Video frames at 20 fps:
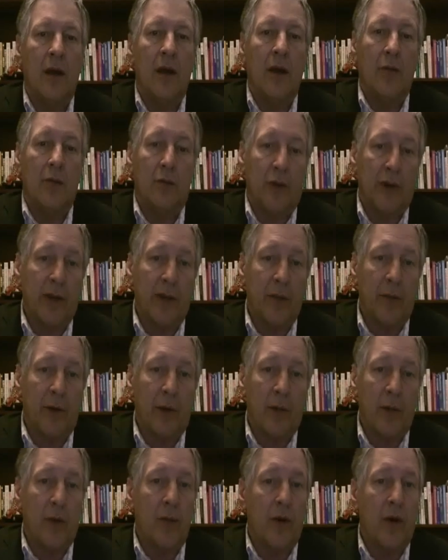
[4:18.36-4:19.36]
Printable
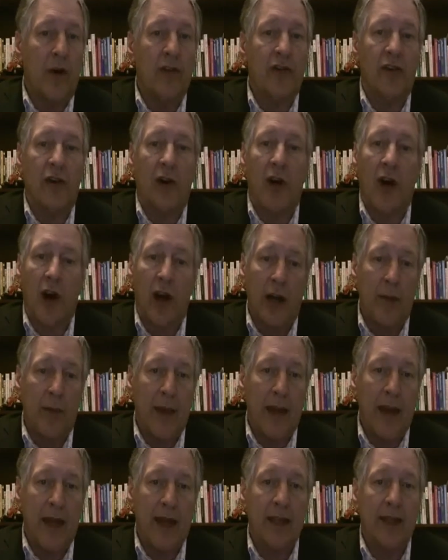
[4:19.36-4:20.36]
reports are
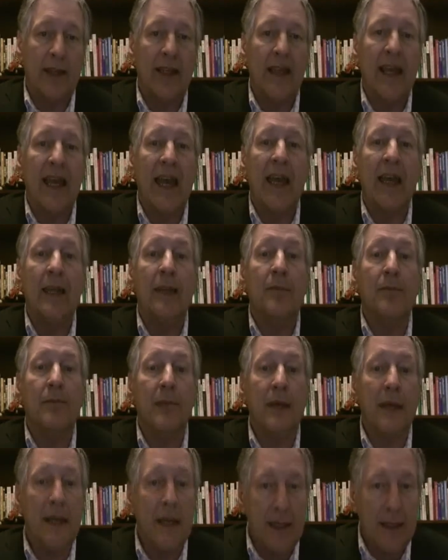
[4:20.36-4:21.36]
automatically and
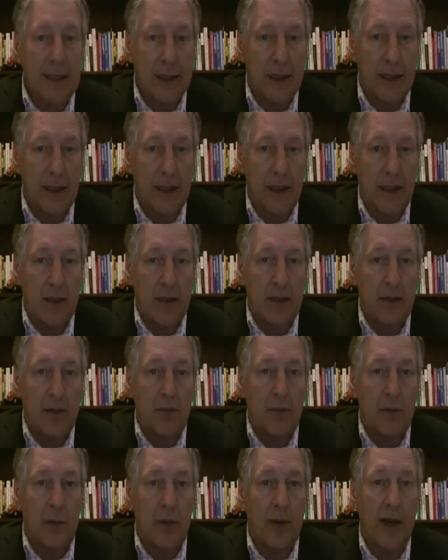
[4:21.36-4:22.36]
immediately
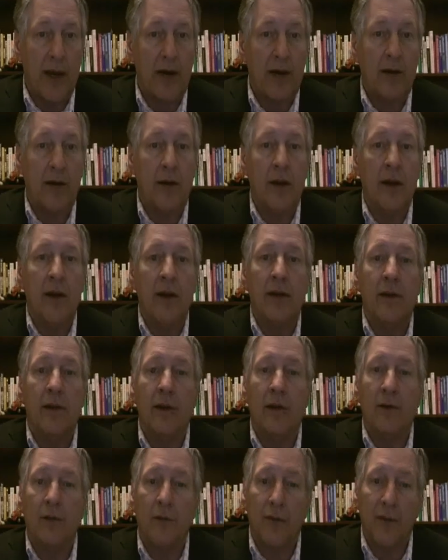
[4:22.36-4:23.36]
prepared
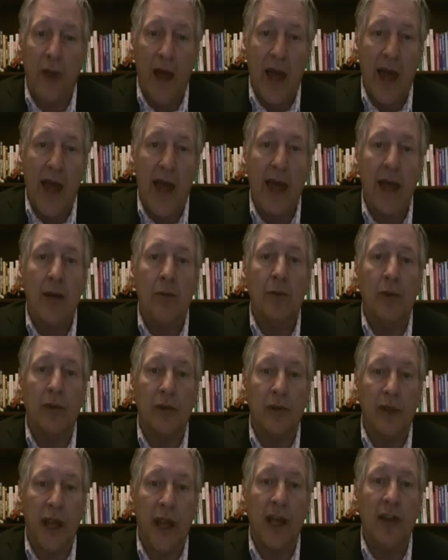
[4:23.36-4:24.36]
that flag
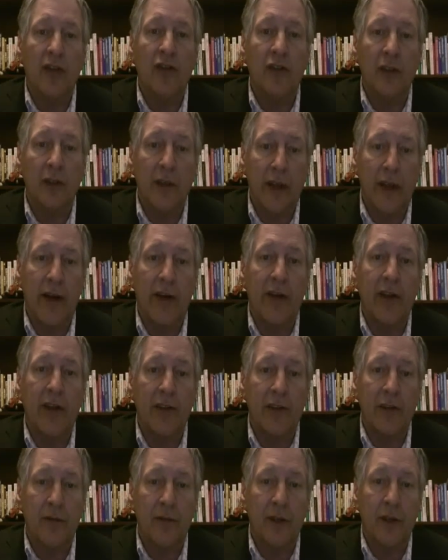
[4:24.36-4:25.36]
potential
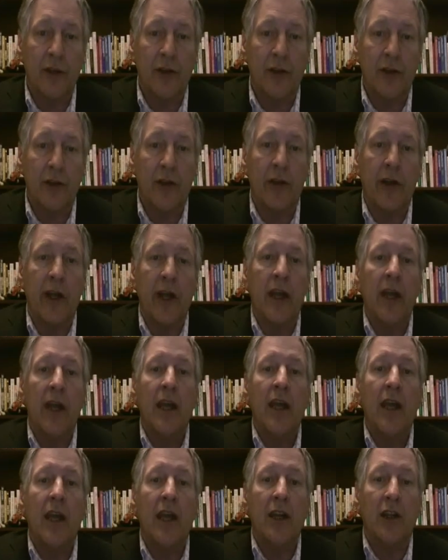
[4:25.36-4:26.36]
areas of concern,
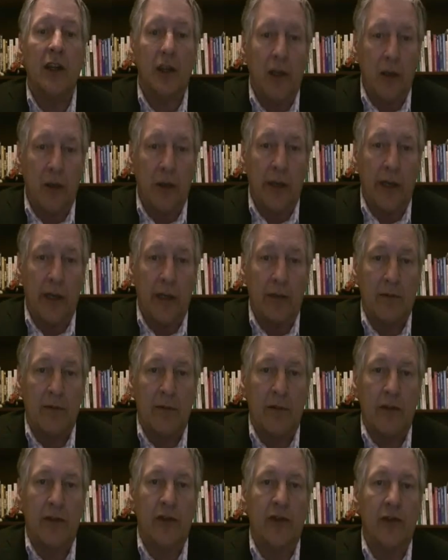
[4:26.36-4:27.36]
including
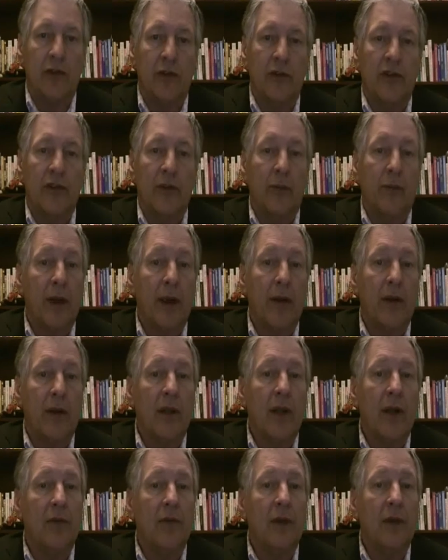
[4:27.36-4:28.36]
the student's apparent
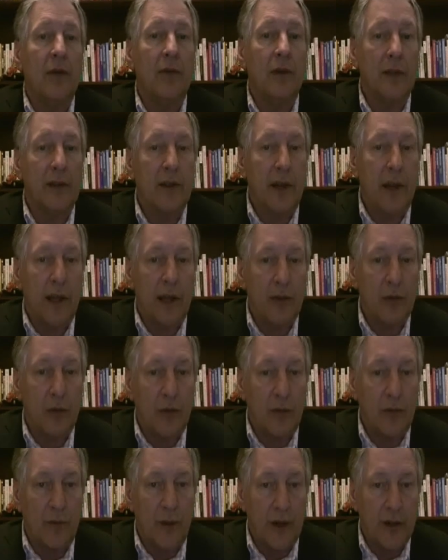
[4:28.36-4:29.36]
level of
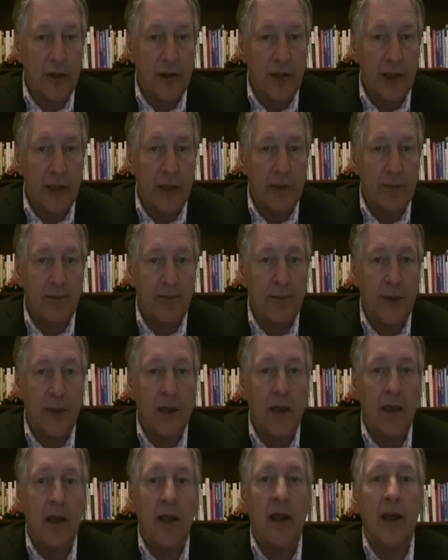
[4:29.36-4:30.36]
intellectual functioning,
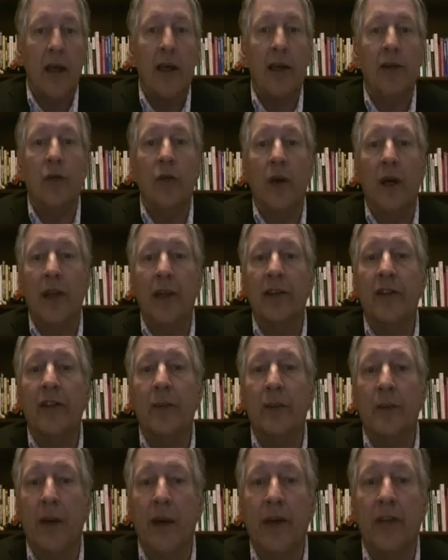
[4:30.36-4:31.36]
as well as the
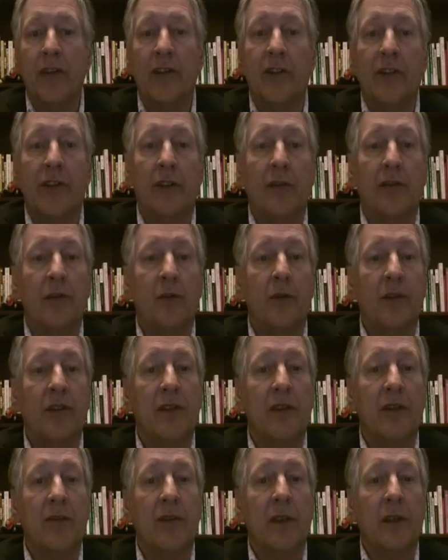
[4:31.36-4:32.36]
presence of
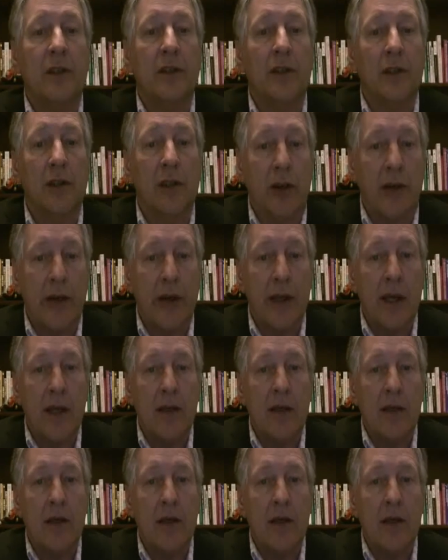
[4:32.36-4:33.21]
specific learning,